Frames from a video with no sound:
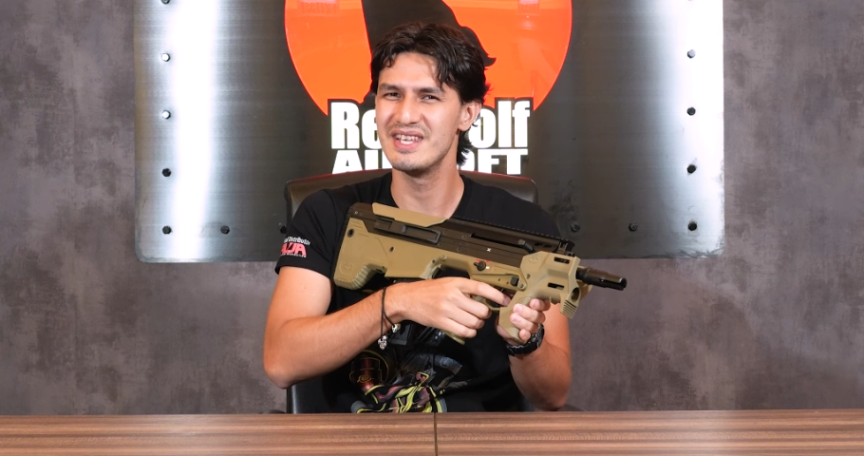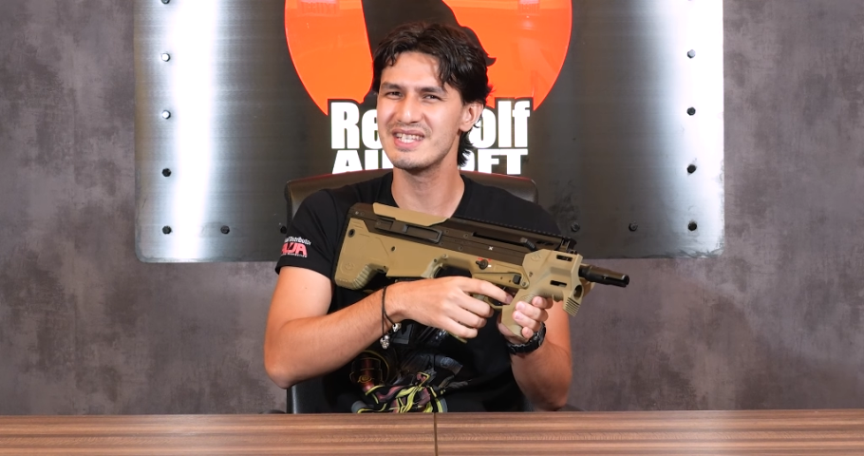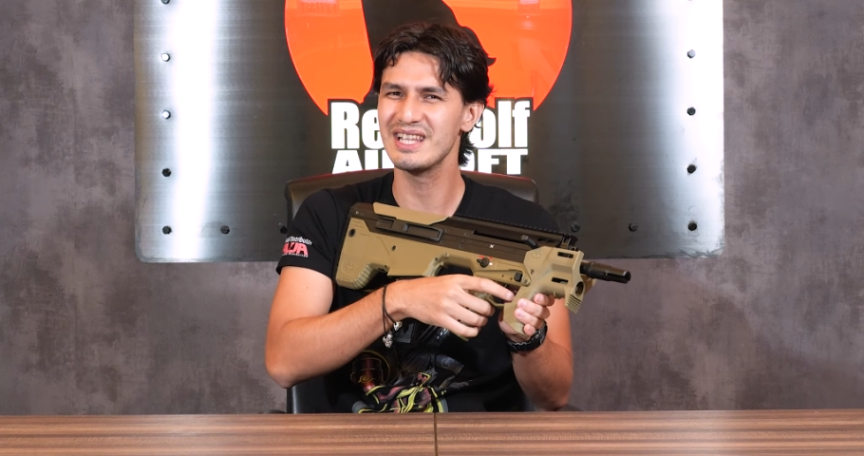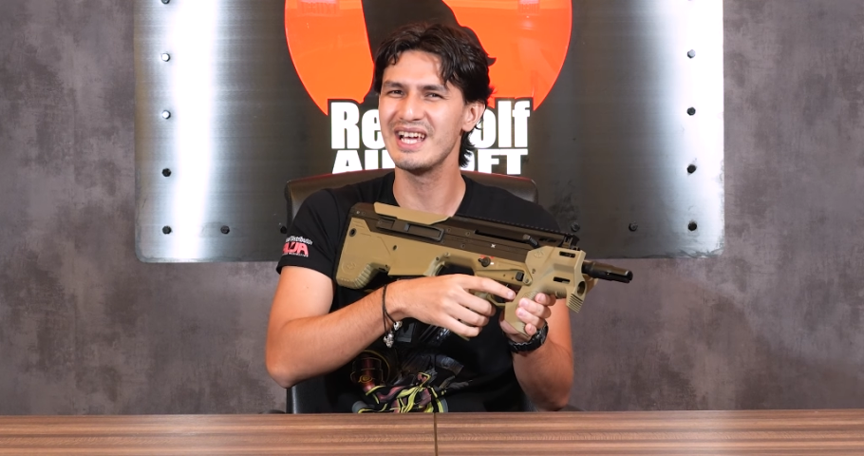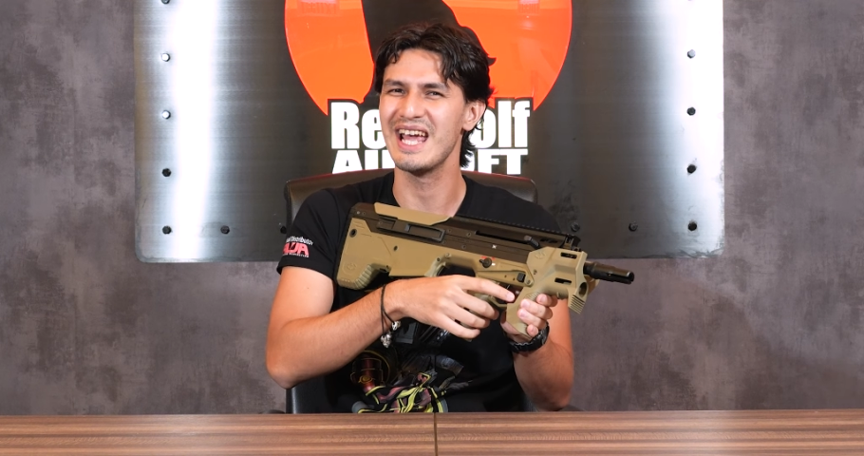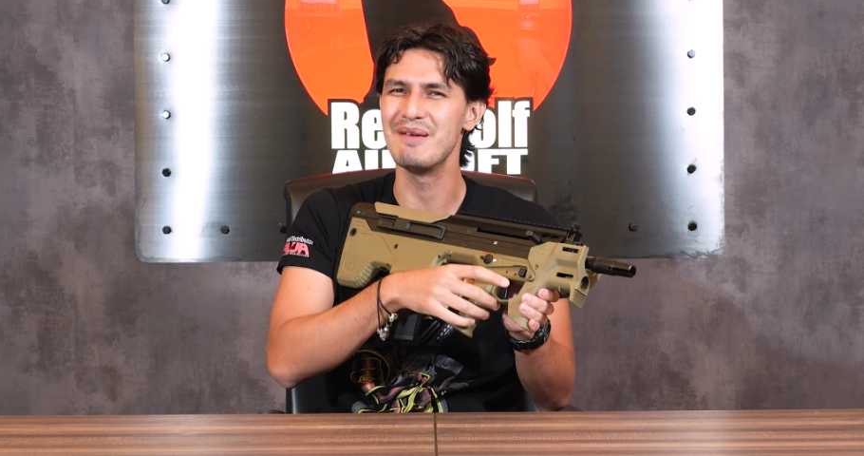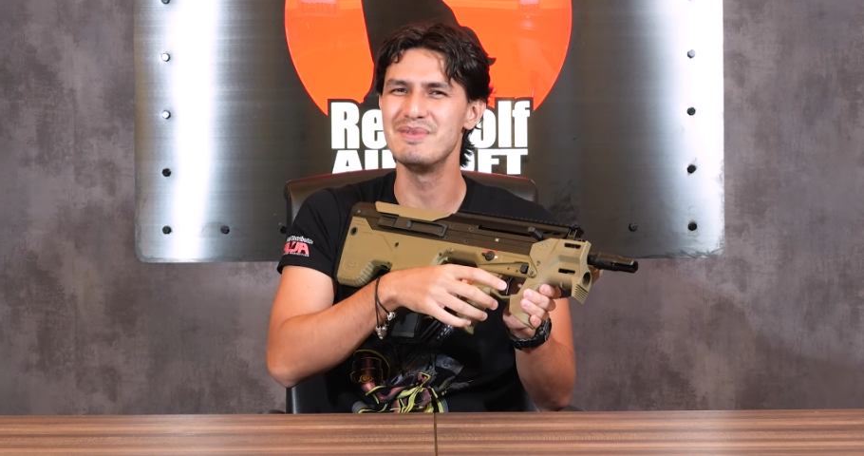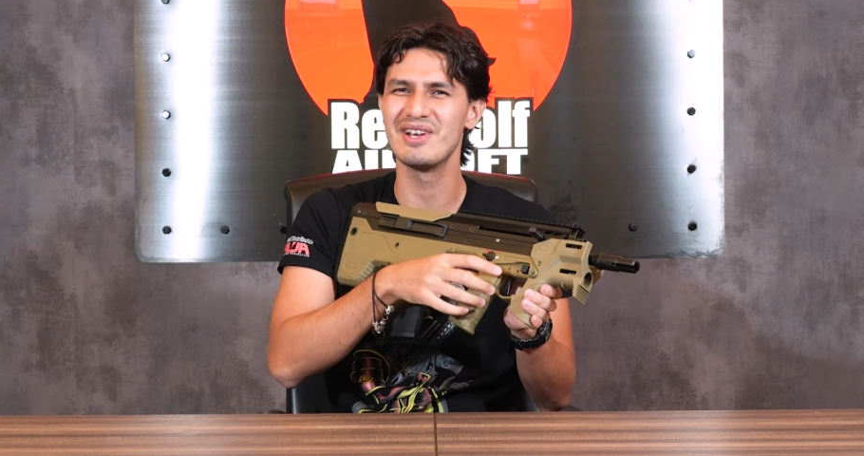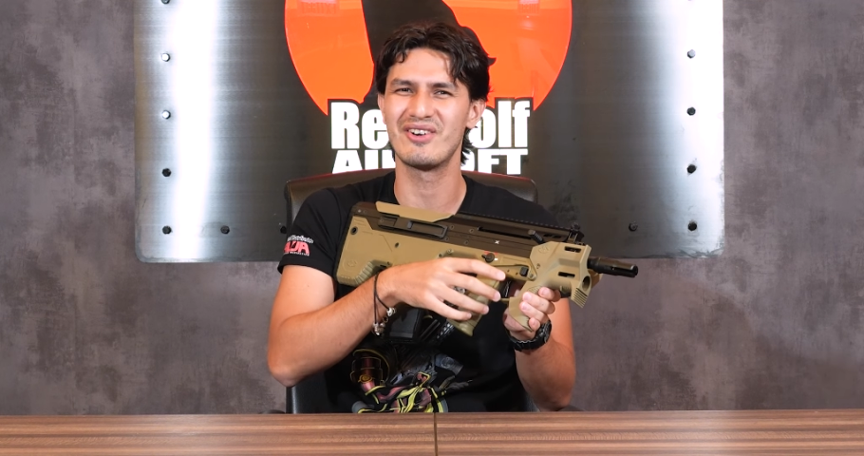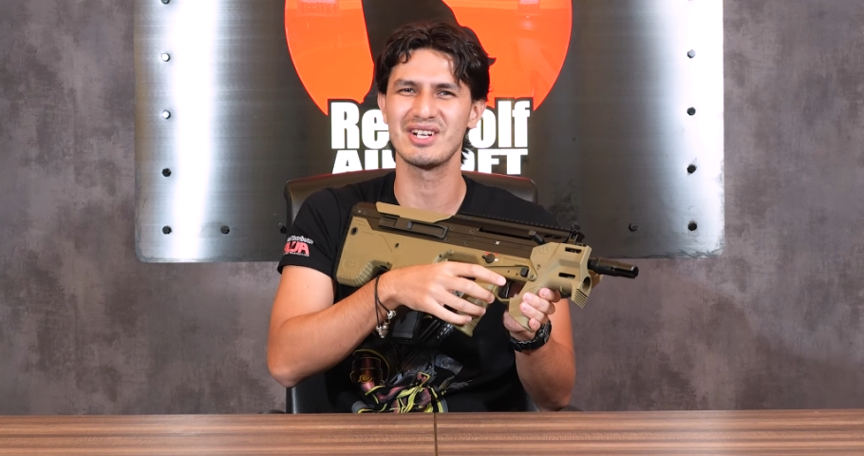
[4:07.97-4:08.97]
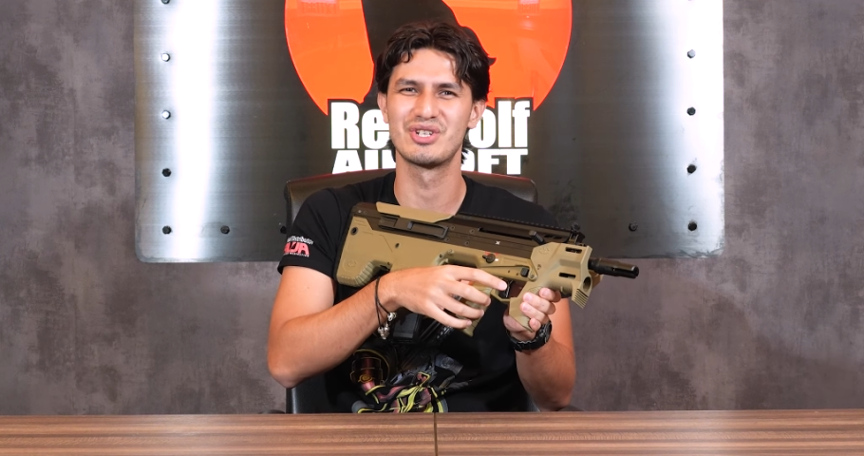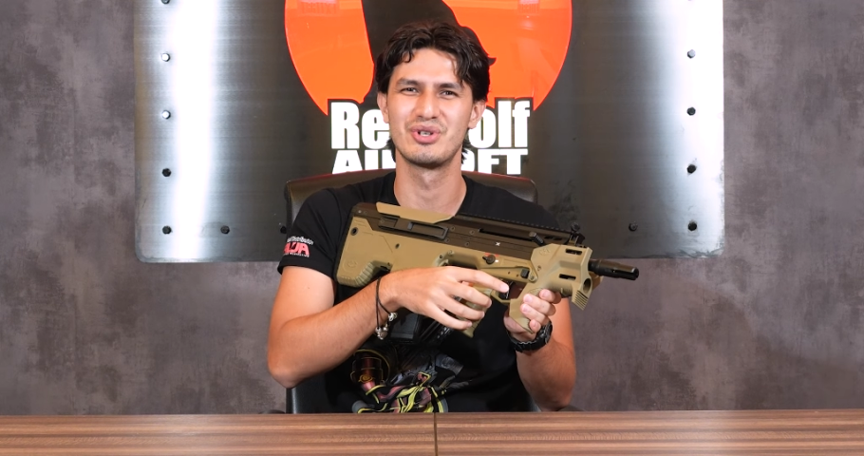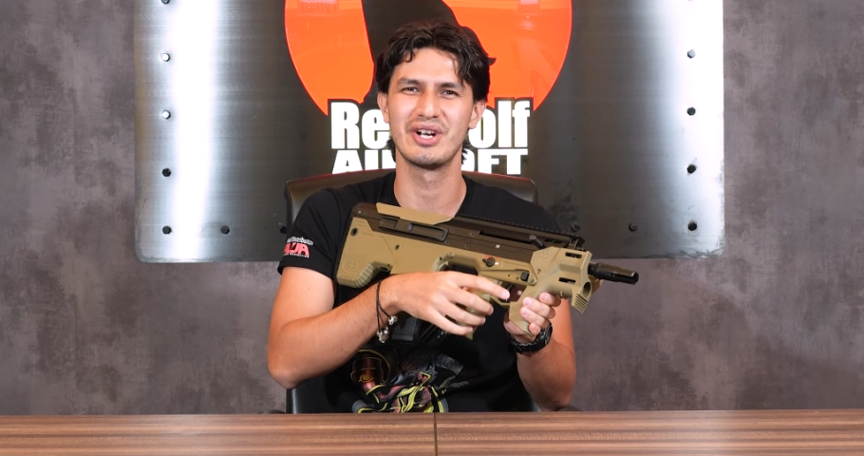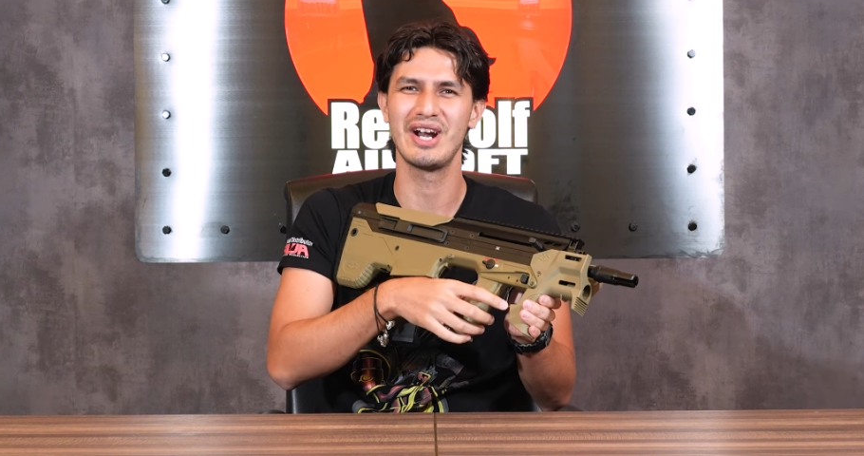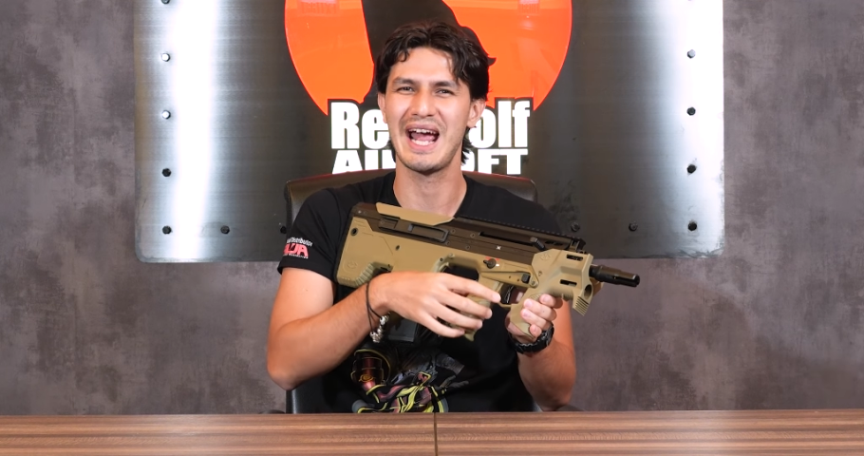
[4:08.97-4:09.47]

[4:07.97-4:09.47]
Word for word: this light MDRX trigger